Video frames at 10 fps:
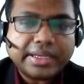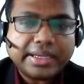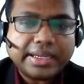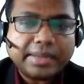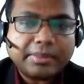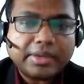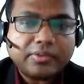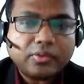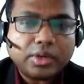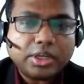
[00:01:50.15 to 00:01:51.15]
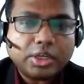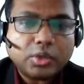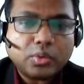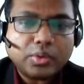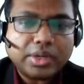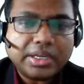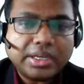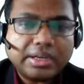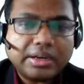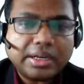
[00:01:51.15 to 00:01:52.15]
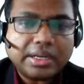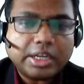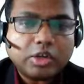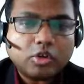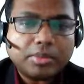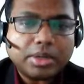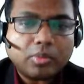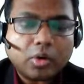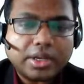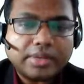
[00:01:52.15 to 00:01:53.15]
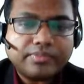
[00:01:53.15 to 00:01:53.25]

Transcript: EMF 22 integrated economic model.